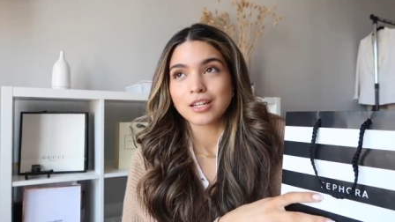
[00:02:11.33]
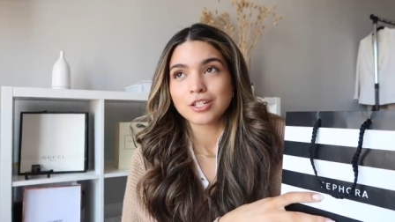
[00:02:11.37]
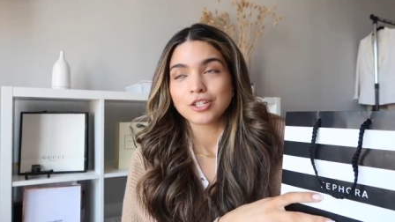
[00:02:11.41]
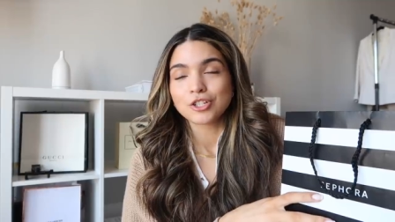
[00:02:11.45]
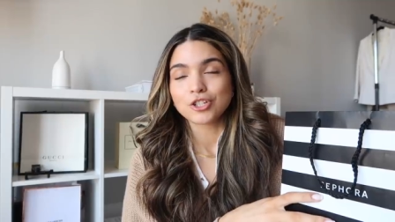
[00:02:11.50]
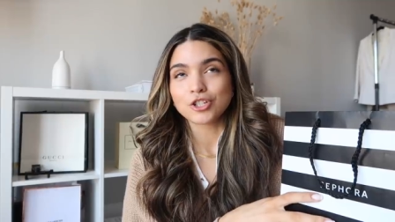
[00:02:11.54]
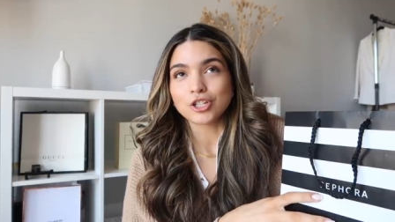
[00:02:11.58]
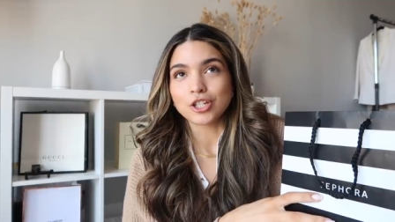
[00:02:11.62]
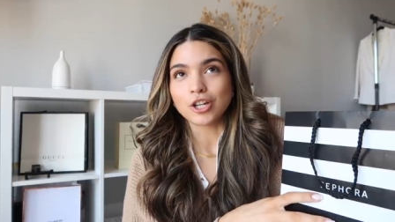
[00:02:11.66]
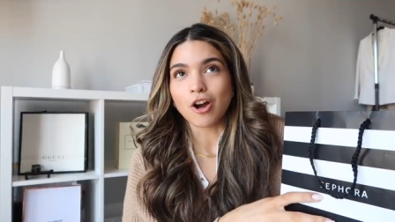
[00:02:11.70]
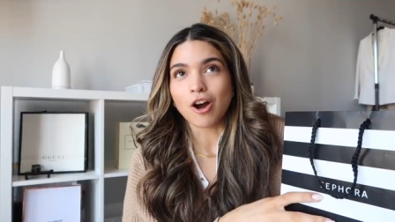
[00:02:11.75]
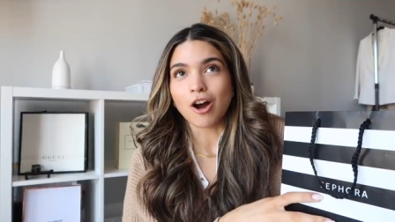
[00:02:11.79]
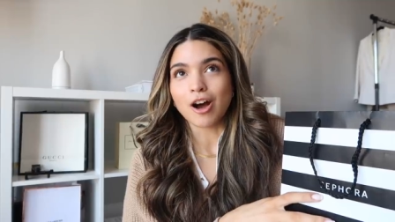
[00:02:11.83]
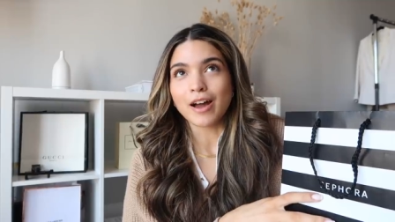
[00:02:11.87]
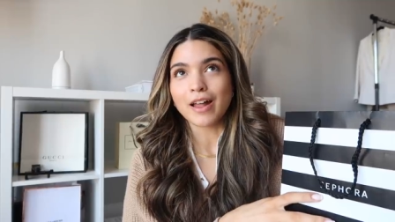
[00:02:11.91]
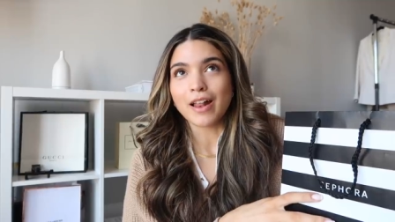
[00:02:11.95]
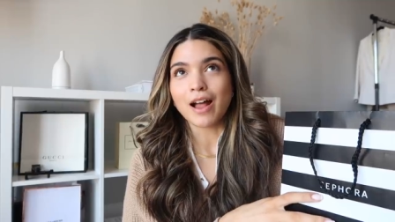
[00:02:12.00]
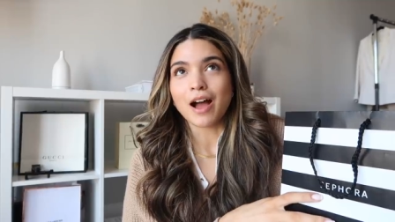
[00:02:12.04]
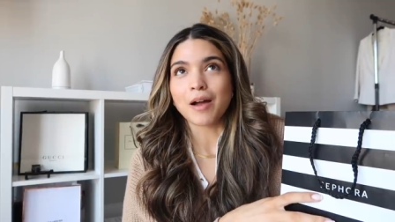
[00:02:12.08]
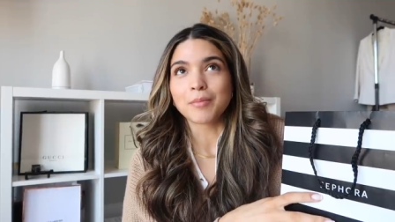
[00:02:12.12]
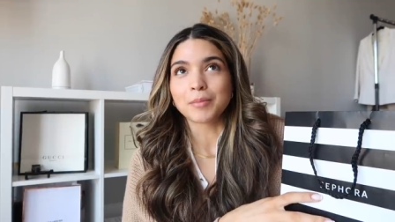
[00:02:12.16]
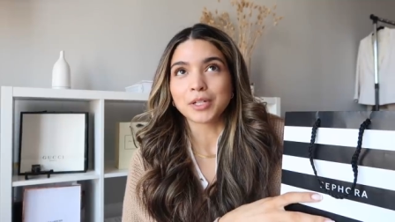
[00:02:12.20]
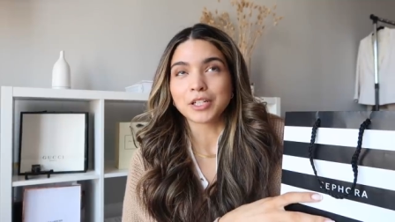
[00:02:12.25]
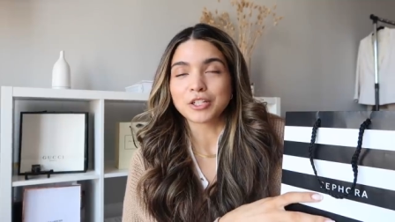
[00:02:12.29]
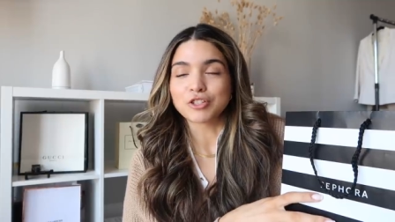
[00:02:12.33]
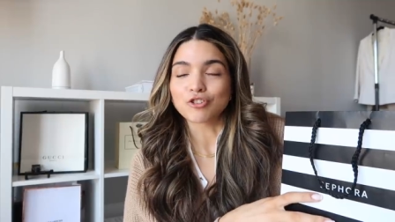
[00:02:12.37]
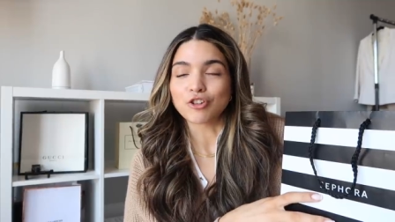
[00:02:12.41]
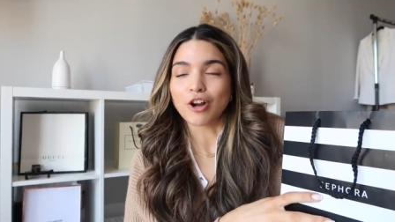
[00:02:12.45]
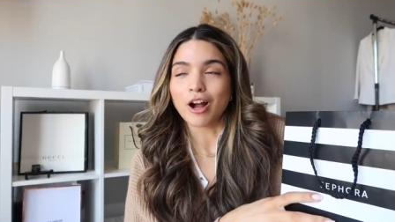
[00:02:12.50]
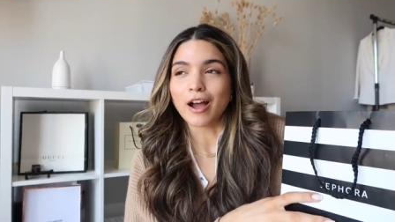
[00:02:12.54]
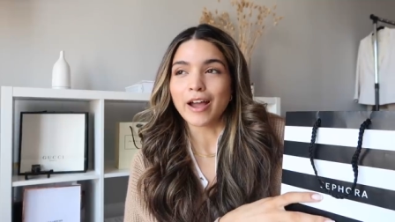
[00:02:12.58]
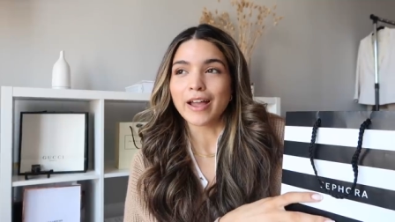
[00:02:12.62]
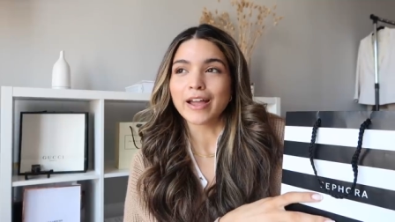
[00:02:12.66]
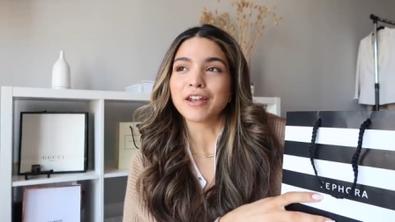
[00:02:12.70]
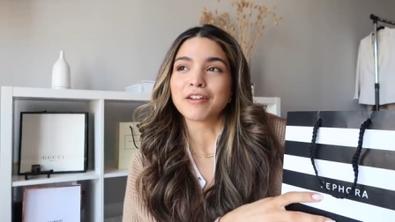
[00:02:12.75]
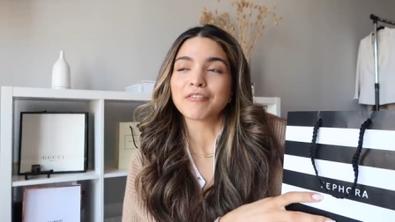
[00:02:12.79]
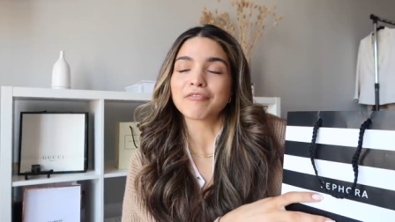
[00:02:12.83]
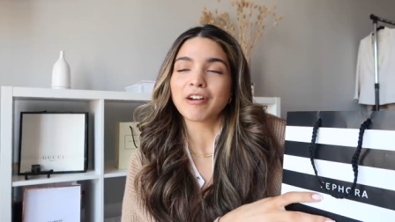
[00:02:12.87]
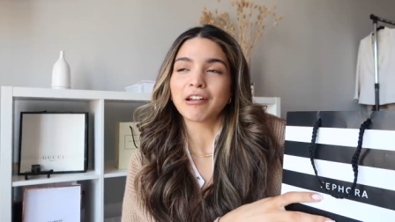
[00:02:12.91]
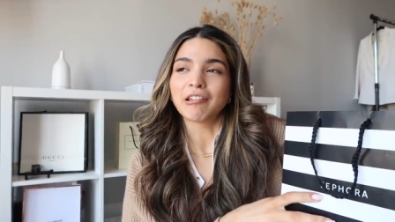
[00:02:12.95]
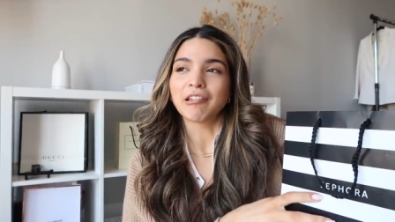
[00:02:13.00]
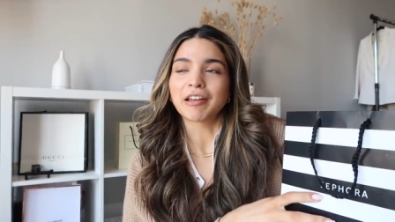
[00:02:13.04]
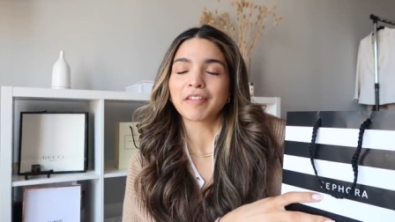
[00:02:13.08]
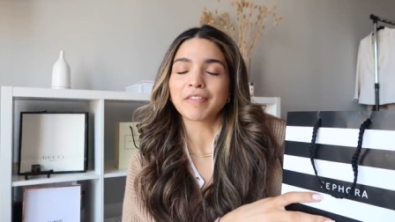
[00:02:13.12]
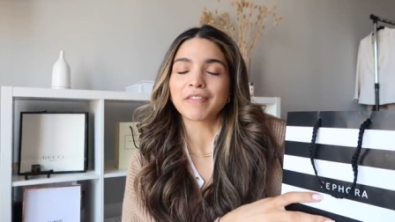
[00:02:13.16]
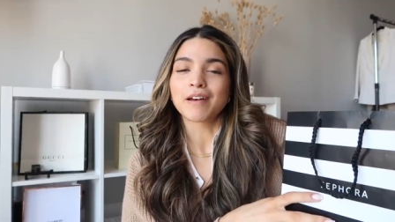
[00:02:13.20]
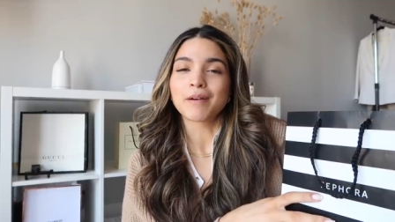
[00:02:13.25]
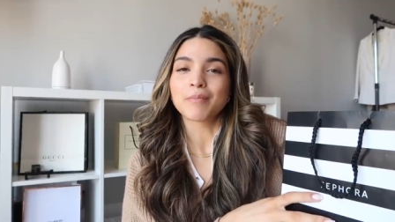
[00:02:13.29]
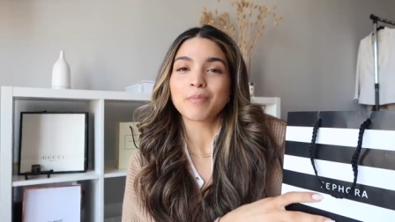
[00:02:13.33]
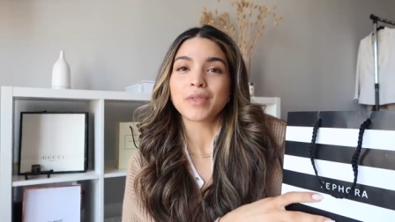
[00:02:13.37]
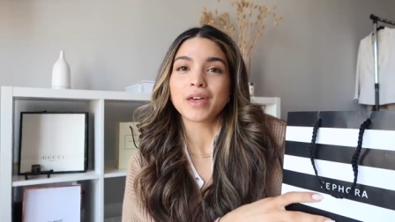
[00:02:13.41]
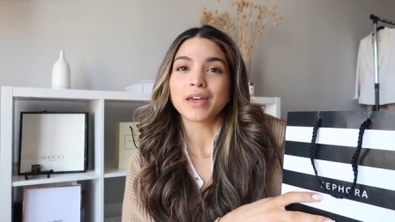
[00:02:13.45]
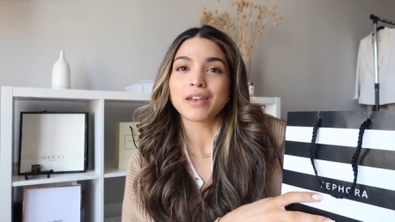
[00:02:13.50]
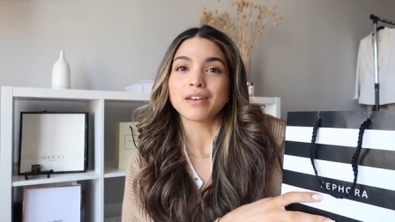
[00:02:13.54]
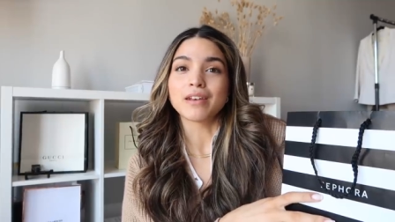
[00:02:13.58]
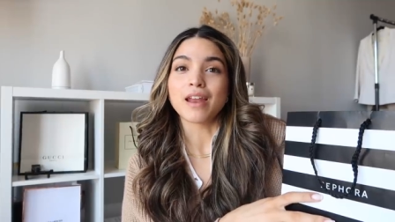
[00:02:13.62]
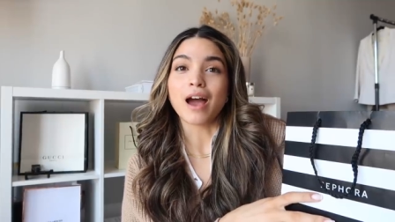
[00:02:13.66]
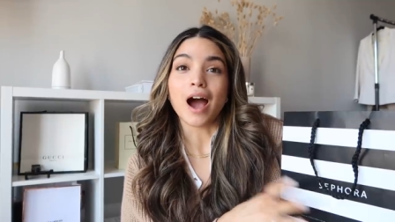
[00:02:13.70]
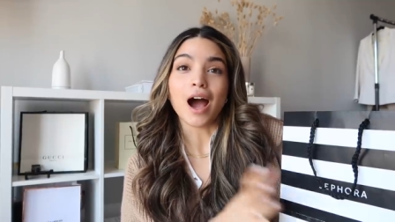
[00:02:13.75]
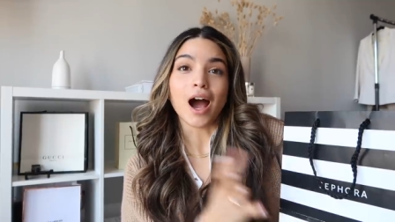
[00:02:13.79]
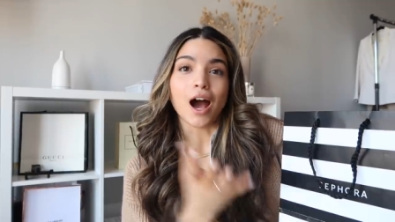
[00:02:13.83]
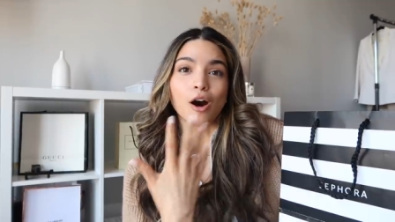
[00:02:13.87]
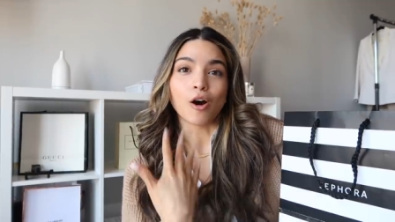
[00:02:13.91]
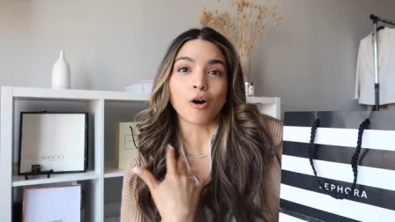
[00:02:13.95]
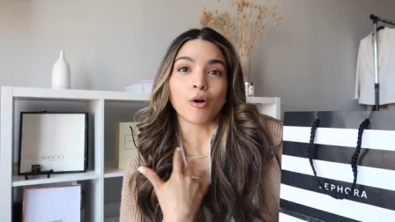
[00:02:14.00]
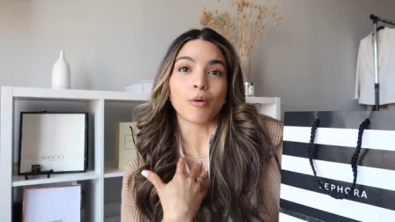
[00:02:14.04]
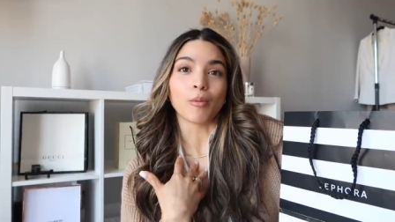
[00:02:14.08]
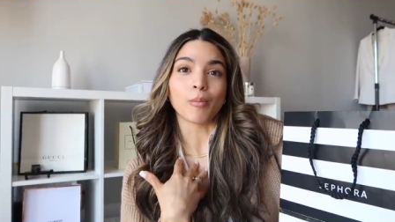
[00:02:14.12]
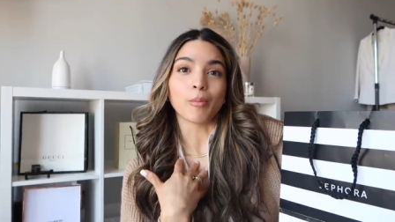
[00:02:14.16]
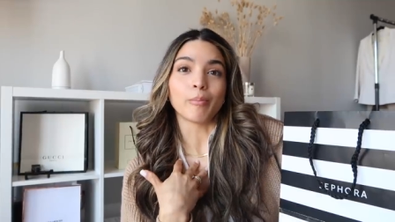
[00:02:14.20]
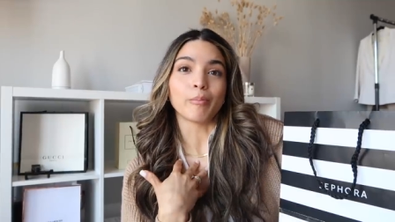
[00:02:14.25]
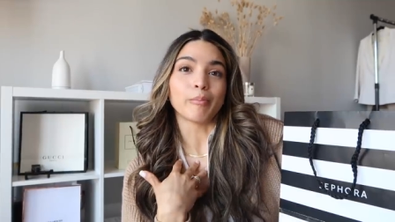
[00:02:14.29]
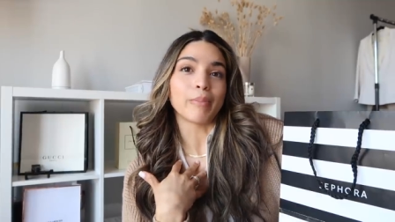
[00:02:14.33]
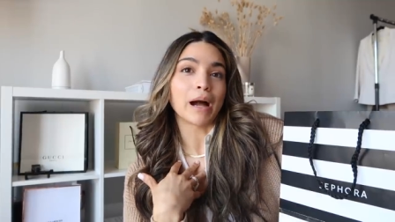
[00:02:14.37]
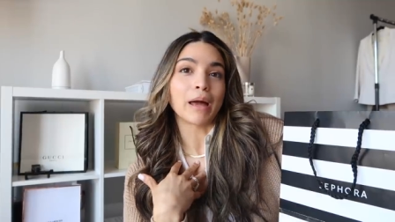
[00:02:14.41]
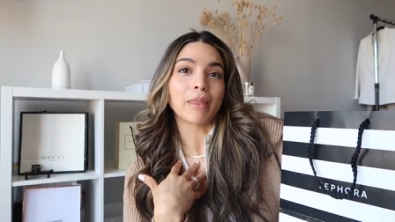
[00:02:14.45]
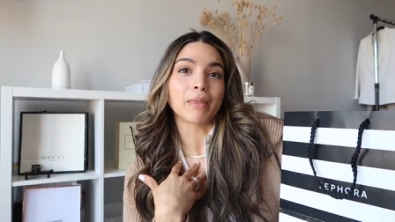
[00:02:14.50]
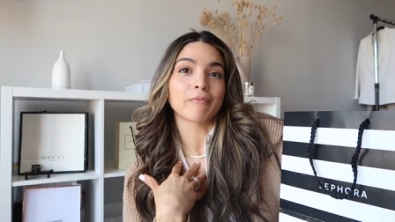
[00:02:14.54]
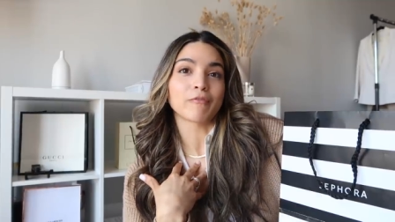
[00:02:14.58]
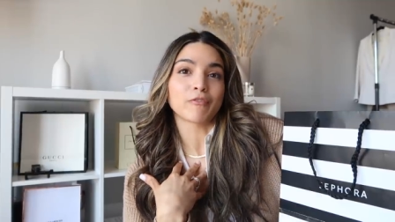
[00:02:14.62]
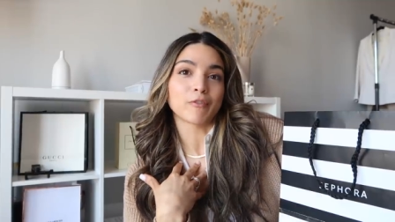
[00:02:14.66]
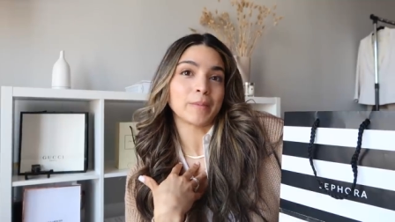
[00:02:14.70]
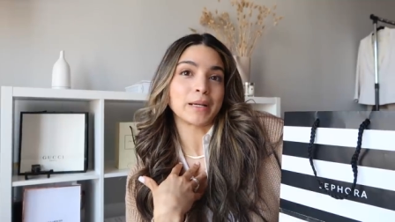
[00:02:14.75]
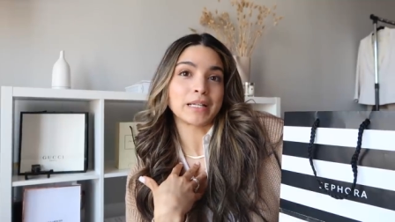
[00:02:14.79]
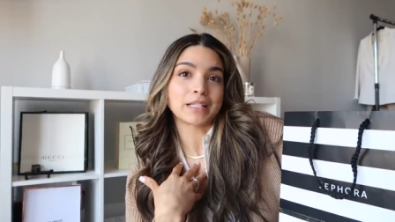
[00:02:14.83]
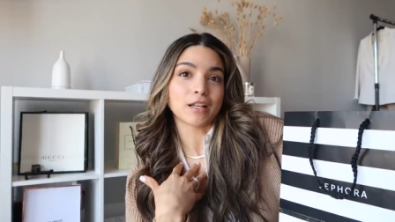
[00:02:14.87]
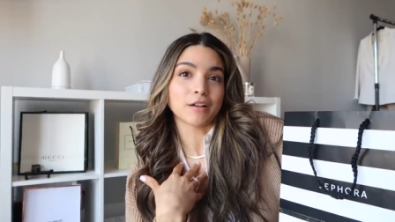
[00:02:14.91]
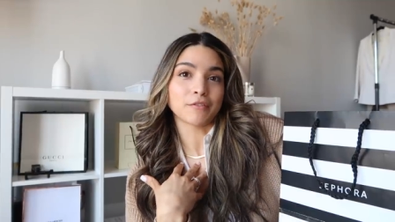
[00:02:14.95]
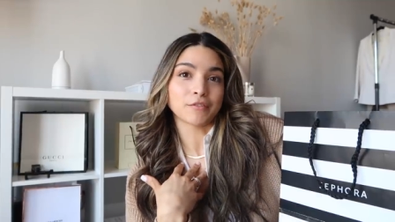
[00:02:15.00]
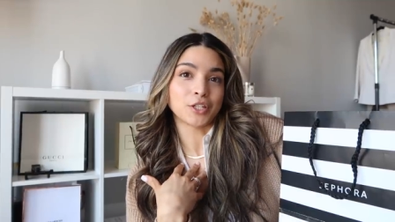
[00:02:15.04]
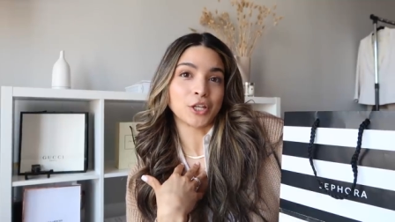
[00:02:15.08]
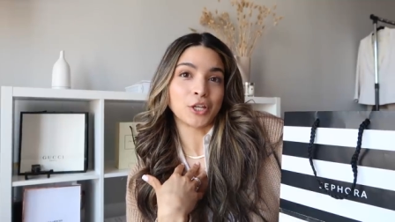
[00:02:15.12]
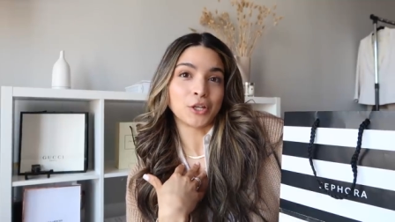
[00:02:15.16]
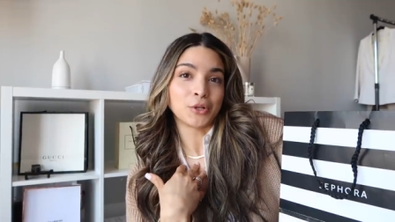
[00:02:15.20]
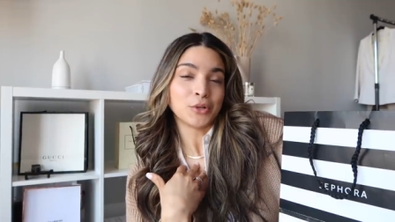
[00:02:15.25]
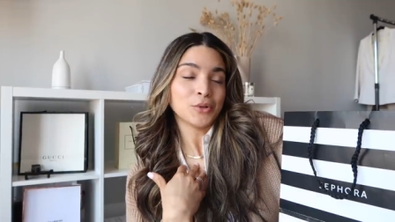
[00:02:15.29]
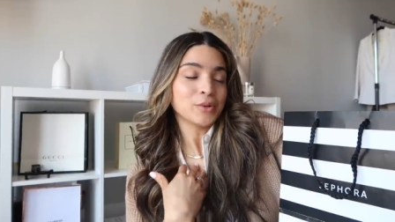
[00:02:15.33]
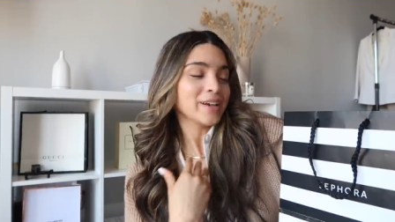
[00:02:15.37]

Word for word: she got i'm gonna try and if i like them then i'll buy them for myself too